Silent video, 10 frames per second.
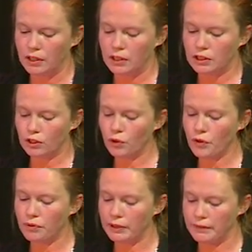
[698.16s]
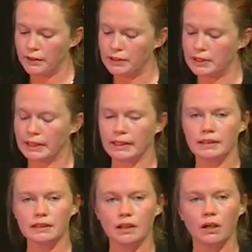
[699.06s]
So all three of those
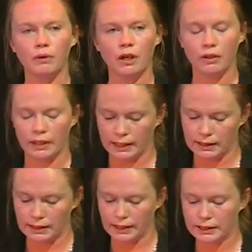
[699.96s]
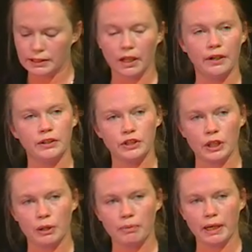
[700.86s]
things, our work on access,
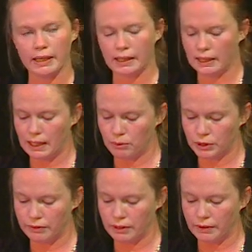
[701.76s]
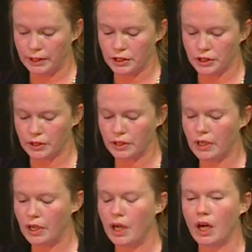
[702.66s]
ownership and collaborative innovation,
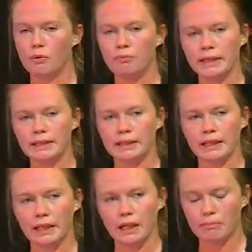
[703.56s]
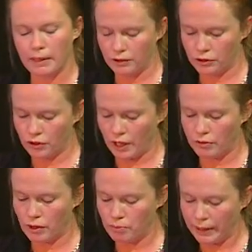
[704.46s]
are basically about
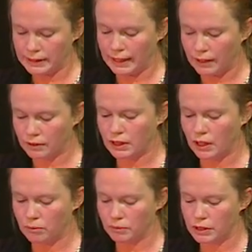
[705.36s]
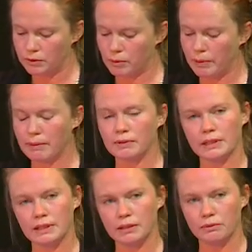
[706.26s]
driving better outcomes for payment
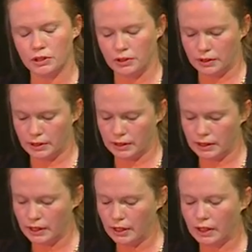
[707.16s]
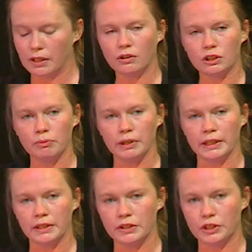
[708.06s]
systems users and ultimately
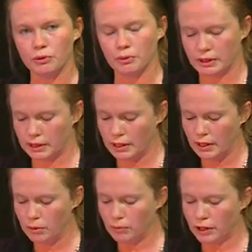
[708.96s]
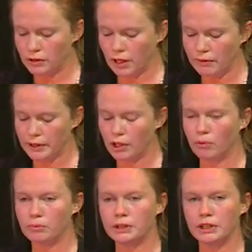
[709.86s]
consumers by driving
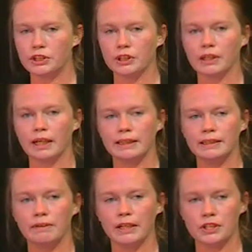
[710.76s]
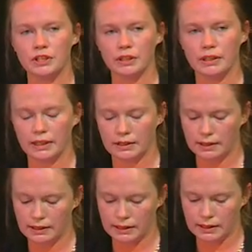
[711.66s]
competition and innovation into
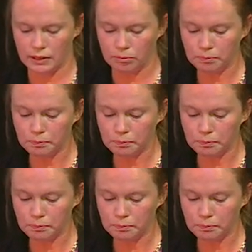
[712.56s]
the system.